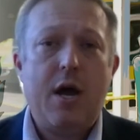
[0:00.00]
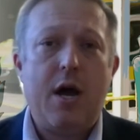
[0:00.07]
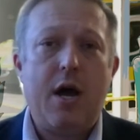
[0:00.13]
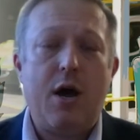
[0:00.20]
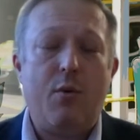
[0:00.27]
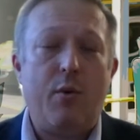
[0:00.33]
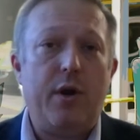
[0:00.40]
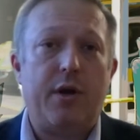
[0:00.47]

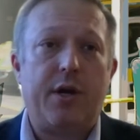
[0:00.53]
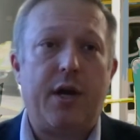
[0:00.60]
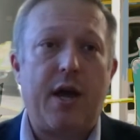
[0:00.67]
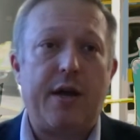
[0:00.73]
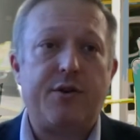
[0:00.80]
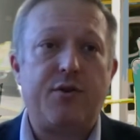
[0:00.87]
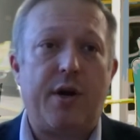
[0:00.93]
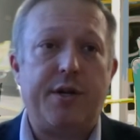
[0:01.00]
We're looking
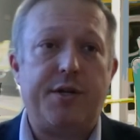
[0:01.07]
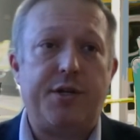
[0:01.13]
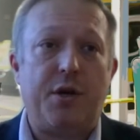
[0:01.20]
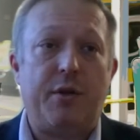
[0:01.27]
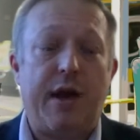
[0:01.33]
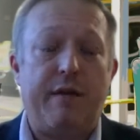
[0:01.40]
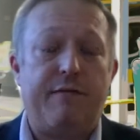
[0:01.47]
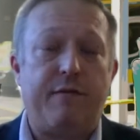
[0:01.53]
at trying to
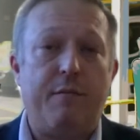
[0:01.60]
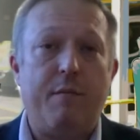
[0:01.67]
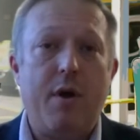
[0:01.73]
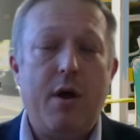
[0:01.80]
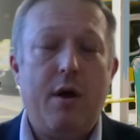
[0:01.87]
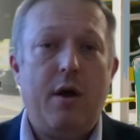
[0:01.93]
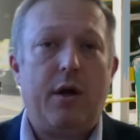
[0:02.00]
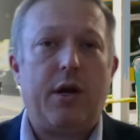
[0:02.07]
do that
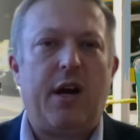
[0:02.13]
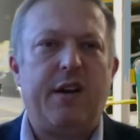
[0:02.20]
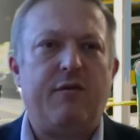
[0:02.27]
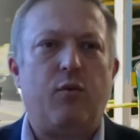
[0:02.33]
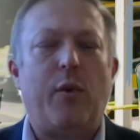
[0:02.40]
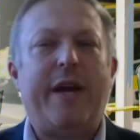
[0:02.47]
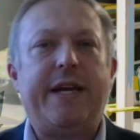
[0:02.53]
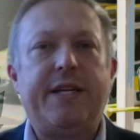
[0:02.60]
from kind
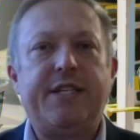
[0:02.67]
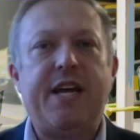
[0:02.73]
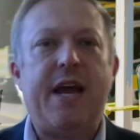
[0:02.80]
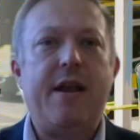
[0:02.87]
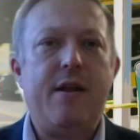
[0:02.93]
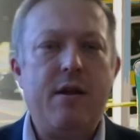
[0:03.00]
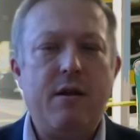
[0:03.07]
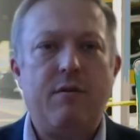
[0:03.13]
of week
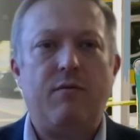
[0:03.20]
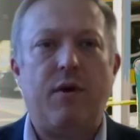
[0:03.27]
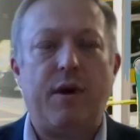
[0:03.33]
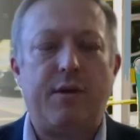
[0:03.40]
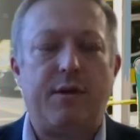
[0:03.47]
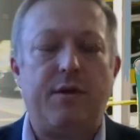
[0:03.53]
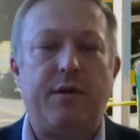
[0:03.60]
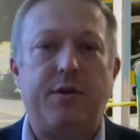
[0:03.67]
10
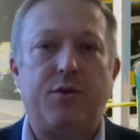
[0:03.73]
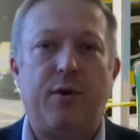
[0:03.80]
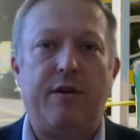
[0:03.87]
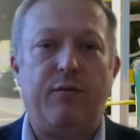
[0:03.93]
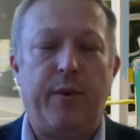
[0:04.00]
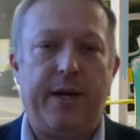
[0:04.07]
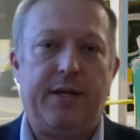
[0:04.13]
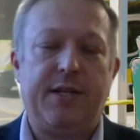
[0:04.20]
rather than the
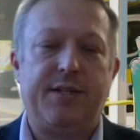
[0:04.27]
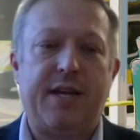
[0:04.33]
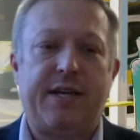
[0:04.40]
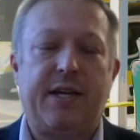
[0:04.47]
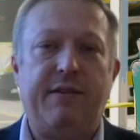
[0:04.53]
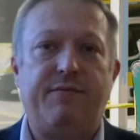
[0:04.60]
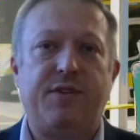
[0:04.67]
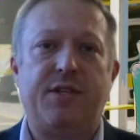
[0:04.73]
12 weeks, because
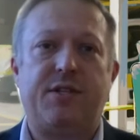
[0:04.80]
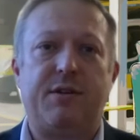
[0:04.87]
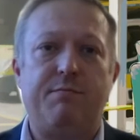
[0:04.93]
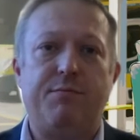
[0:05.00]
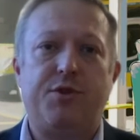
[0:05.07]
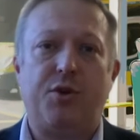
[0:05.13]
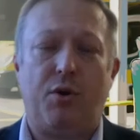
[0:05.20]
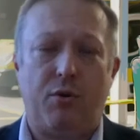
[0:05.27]
that gives us
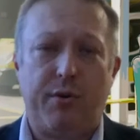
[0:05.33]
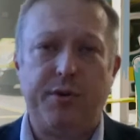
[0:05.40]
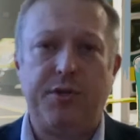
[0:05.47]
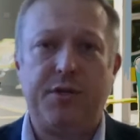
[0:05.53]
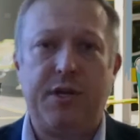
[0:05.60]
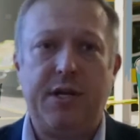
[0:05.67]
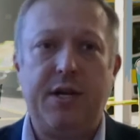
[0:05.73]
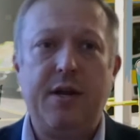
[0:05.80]
some
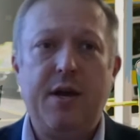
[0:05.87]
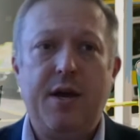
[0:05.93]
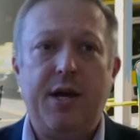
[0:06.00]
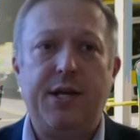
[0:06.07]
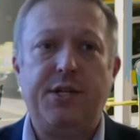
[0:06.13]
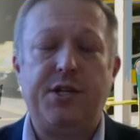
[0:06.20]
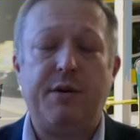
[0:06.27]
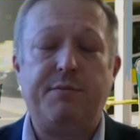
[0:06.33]
tolerance in
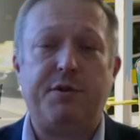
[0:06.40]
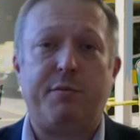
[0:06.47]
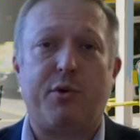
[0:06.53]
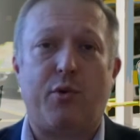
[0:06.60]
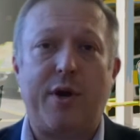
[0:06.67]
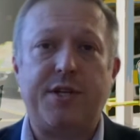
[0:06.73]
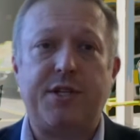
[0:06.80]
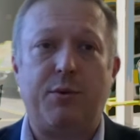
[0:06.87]
terms of
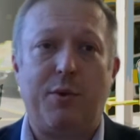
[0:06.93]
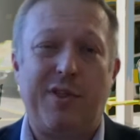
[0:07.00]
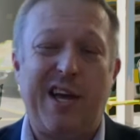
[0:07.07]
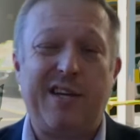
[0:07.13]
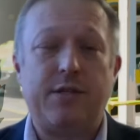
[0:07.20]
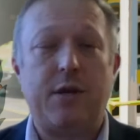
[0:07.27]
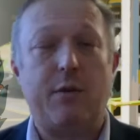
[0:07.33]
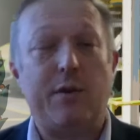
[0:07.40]
progressing with
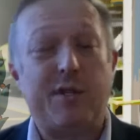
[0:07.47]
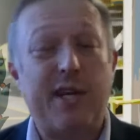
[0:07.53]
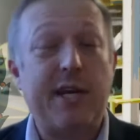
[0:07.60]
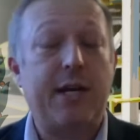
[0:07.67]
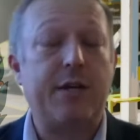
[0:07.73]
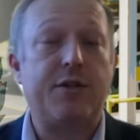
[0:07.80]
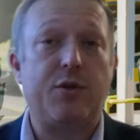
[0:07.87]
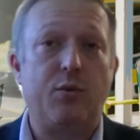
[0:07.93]
that. So it'll
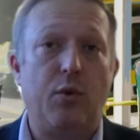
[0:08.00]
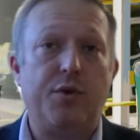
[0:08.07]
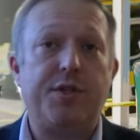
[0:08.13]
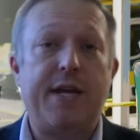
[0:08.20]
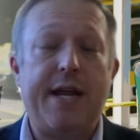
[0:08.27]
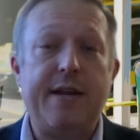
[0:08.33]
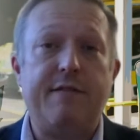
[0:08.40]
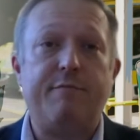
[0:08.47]
take us towards
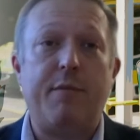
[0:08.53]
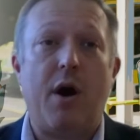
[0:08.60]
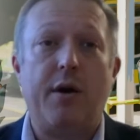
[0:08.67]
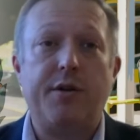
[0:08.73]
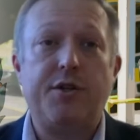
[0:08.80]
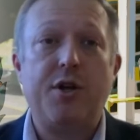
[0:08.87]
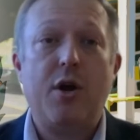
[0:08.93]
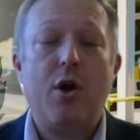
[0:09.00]
the end of
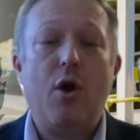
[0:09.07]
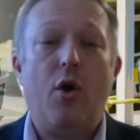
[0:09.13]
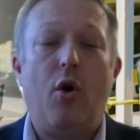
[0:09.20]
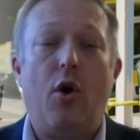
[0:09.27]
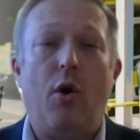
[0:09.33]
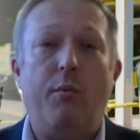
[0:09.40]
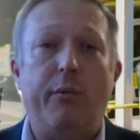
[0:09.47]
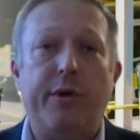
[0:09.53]
March
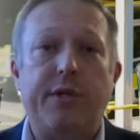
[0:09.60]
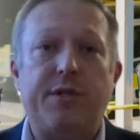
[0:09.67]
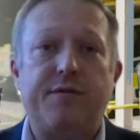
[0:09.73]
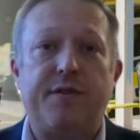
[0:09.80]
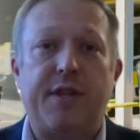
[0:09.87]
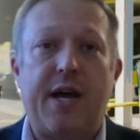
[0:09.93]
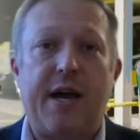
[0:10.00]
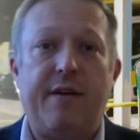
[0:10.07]
onwards
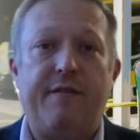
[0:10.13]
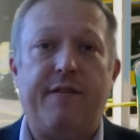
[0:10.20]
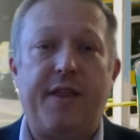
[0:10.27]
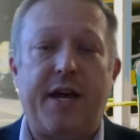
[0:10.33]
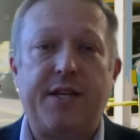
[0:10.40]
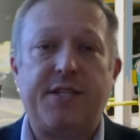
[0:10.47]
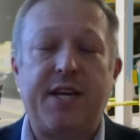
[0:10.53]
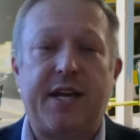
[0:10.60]
for
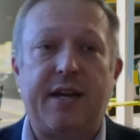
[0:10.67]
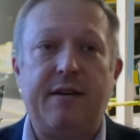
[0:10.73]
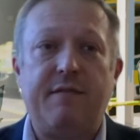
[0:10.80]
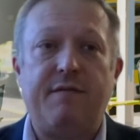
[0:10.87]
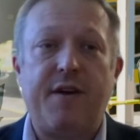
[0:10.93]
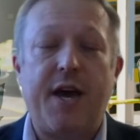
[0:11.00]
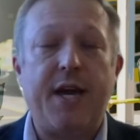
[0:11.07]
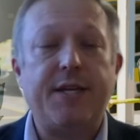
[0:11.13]
that
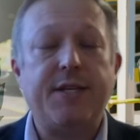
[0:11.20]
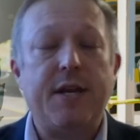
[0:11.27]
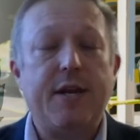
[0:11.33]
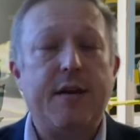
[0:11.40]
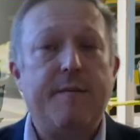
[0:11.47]
second phase.